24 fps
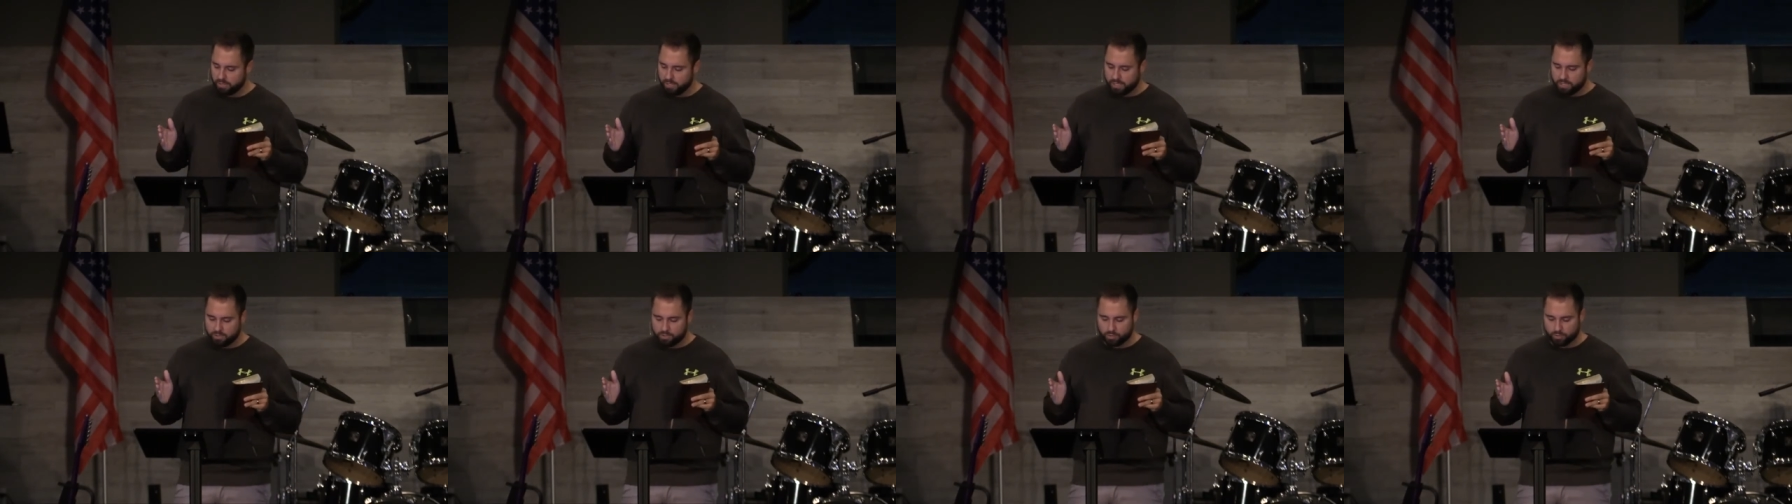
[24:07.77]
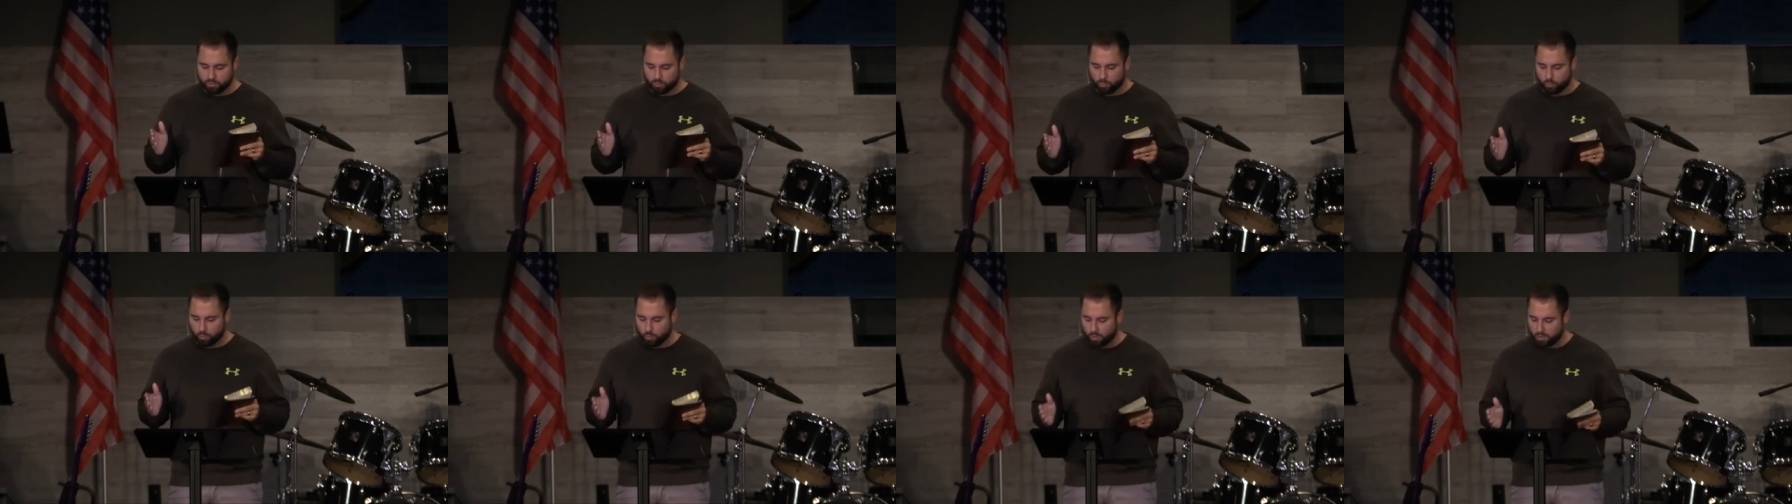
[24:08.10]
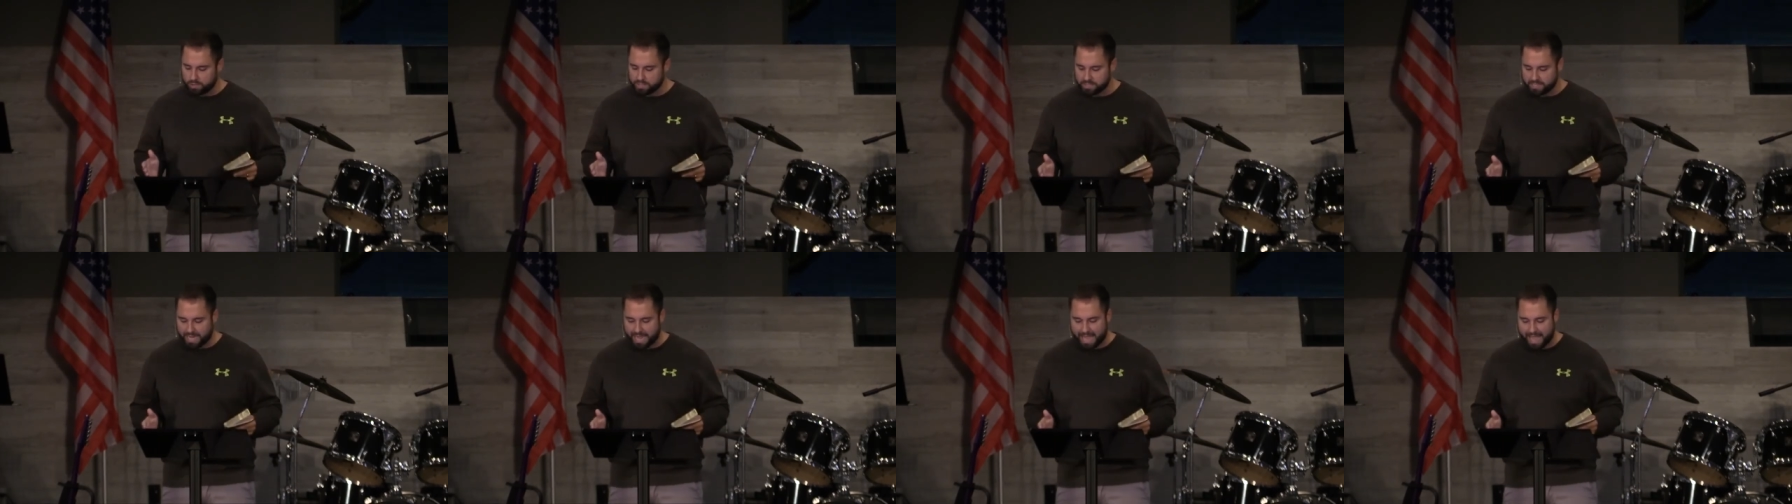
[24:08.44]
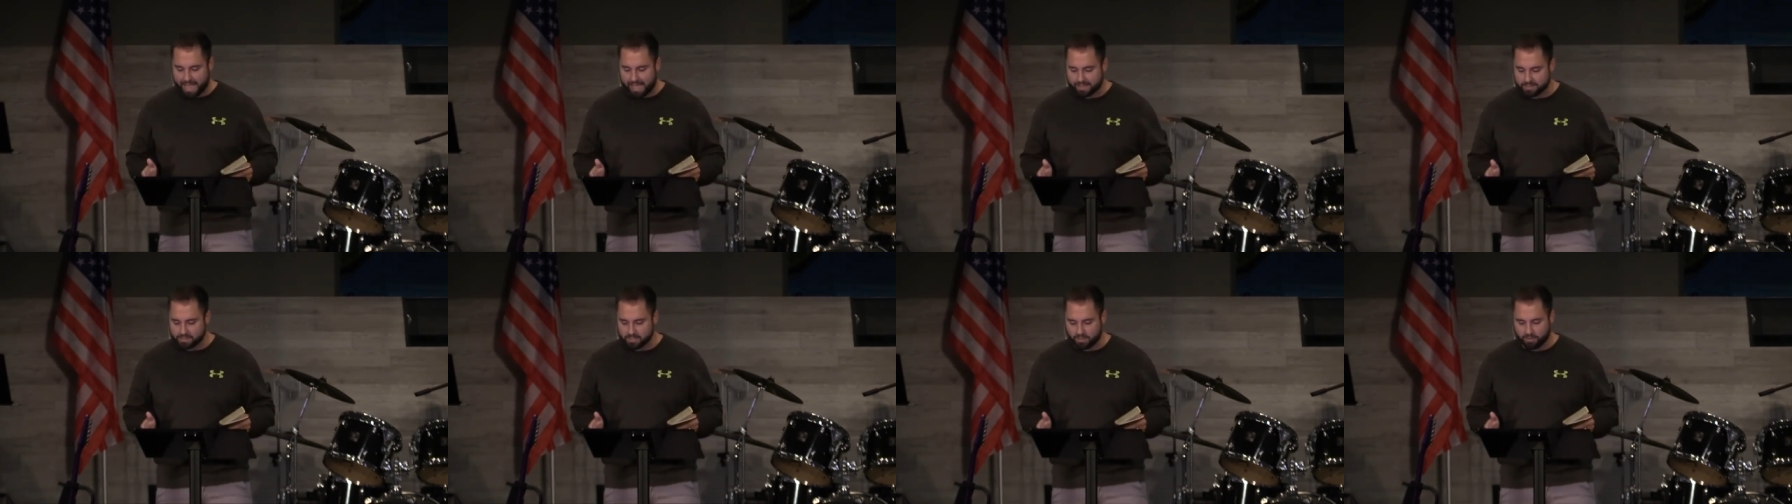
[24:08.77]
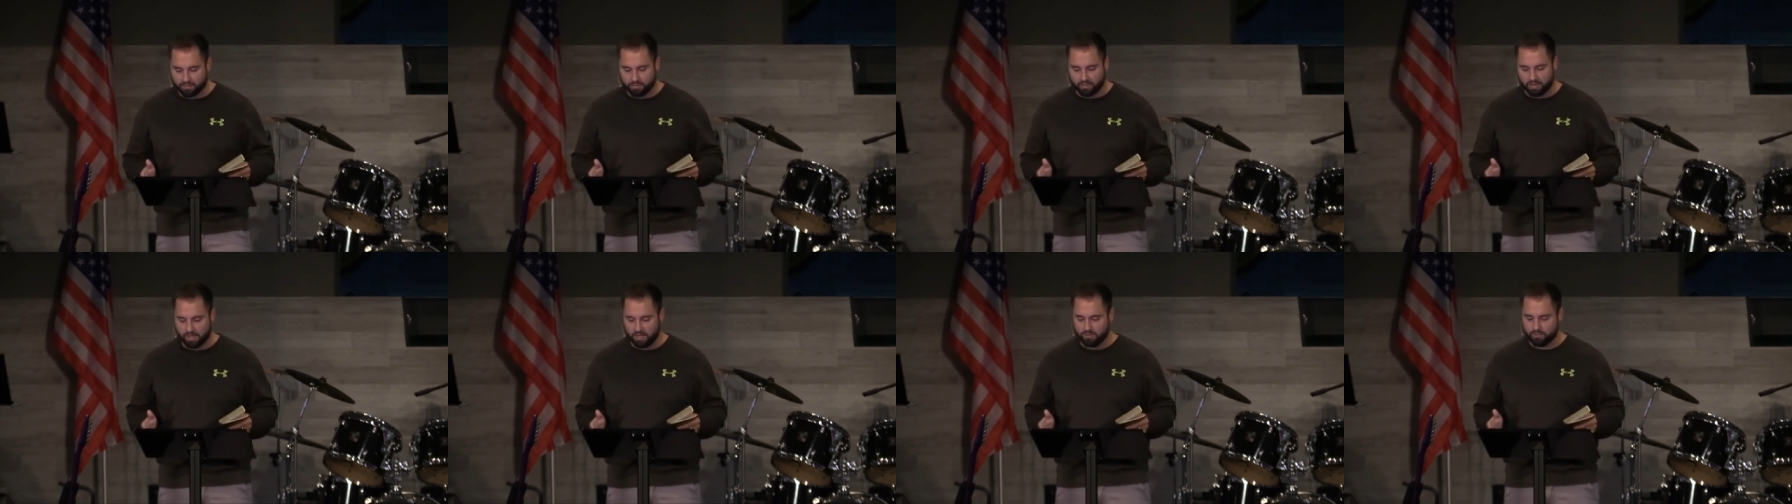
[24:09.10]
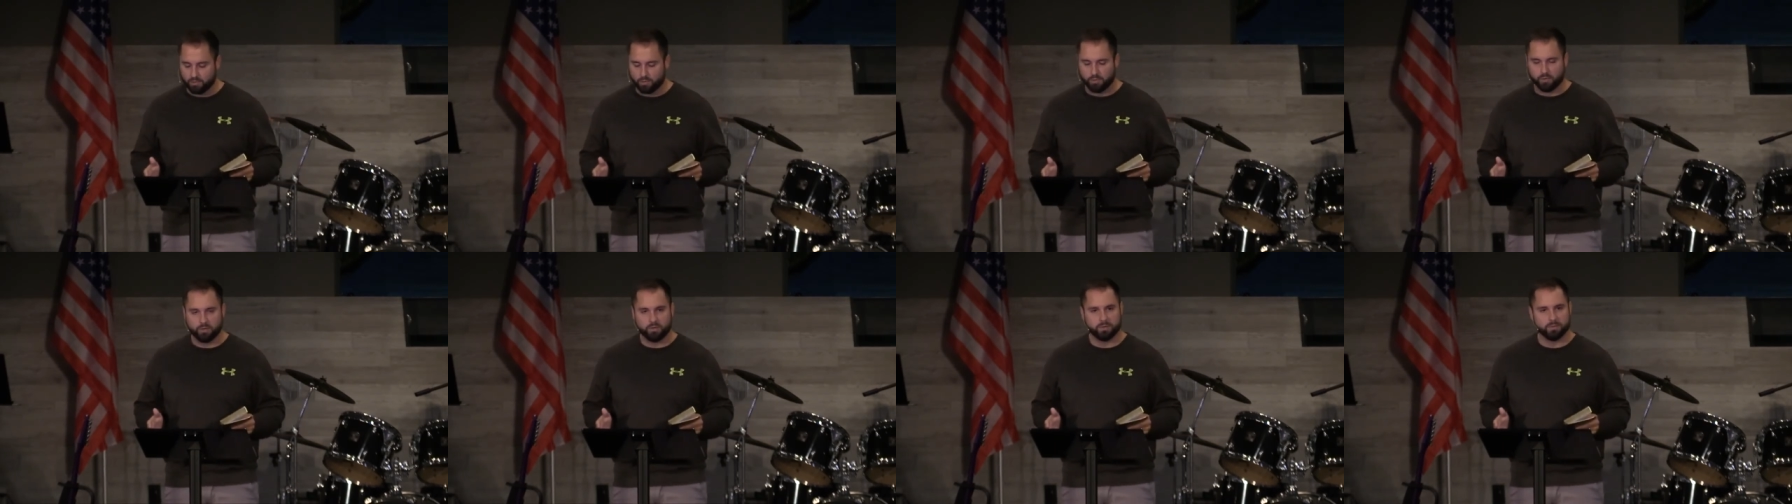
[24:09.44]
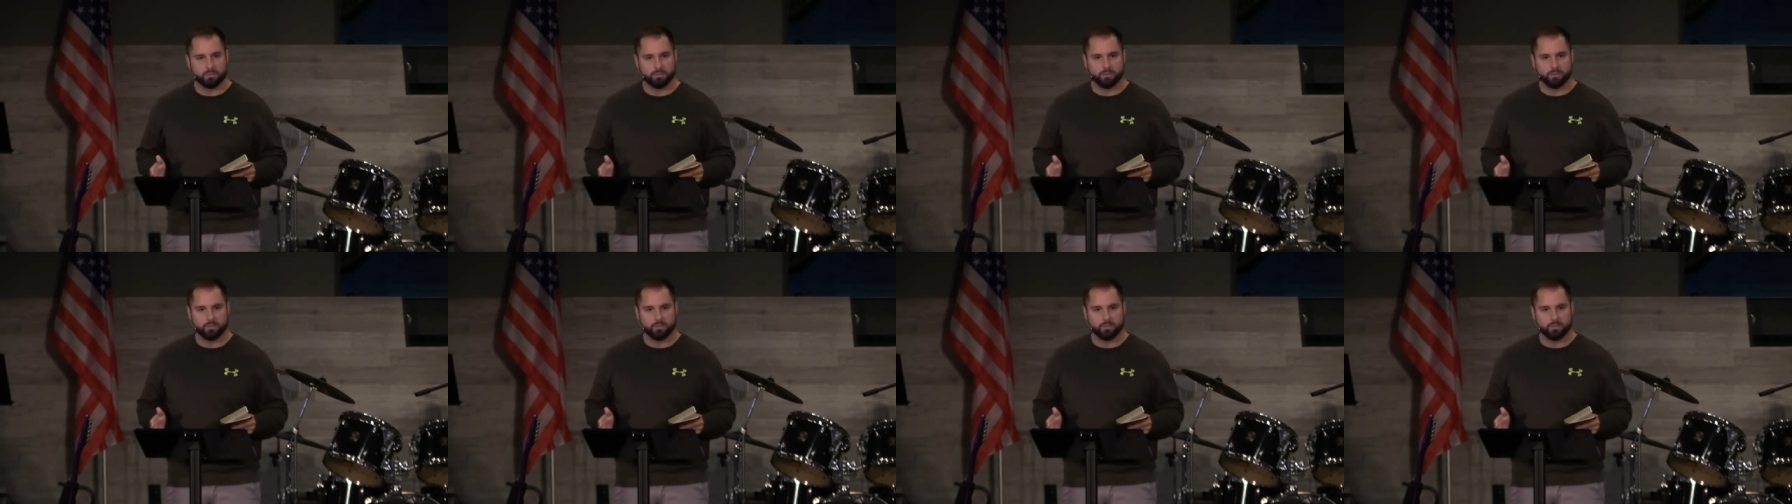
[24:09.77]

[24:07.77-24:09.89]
lead to the worst acts of evil.